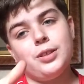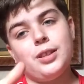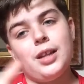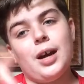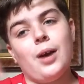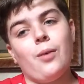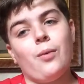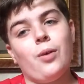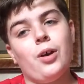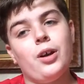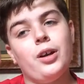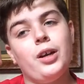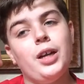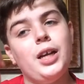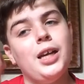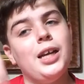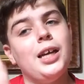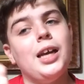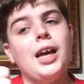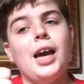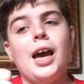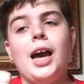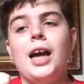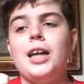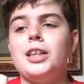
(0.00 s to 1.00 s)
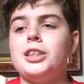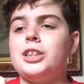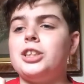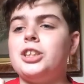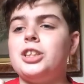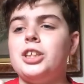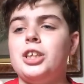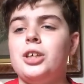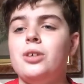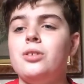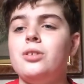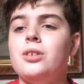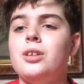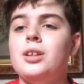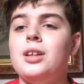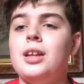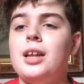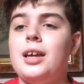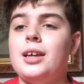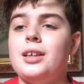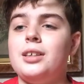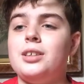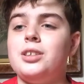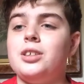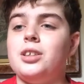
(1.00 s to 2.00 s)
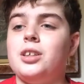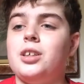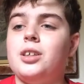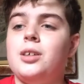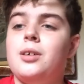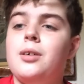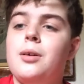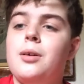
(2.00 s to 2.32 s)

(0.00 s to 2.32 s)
to that one, and see you later.